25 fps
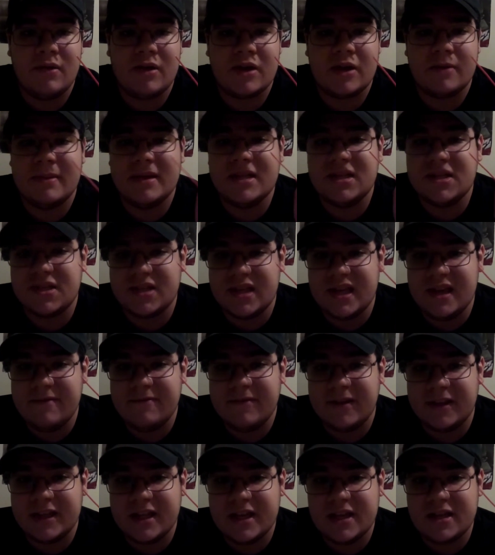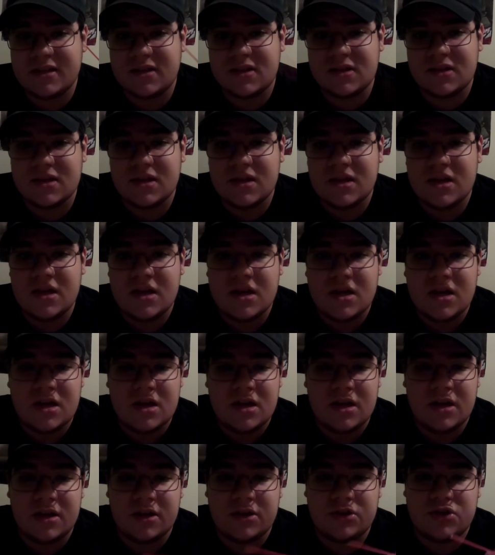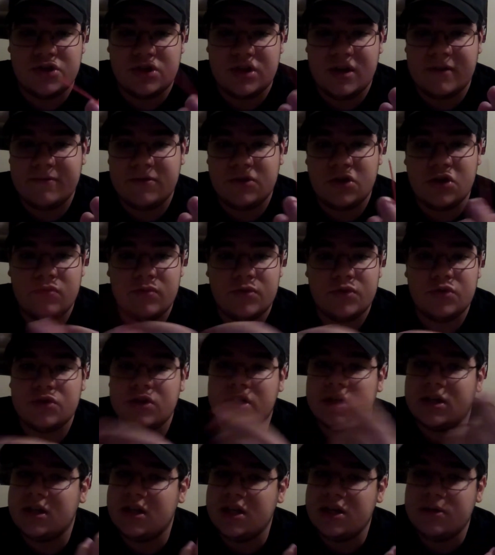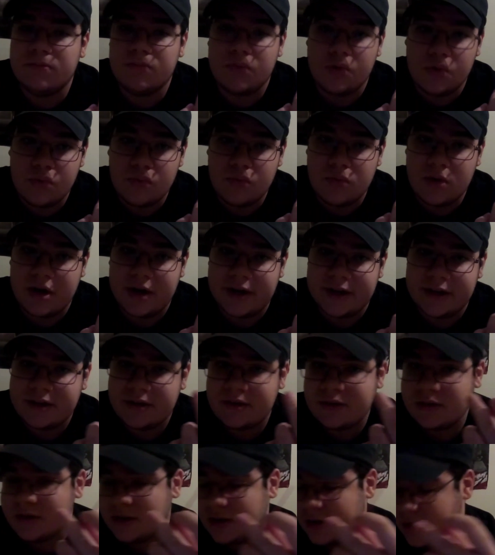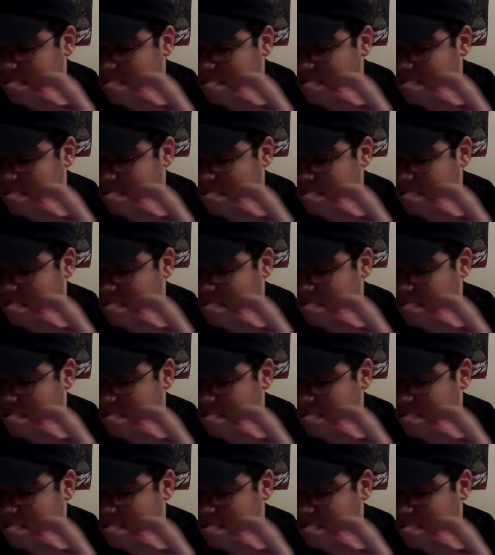recommend saving this because you never know when you're going to need more wire,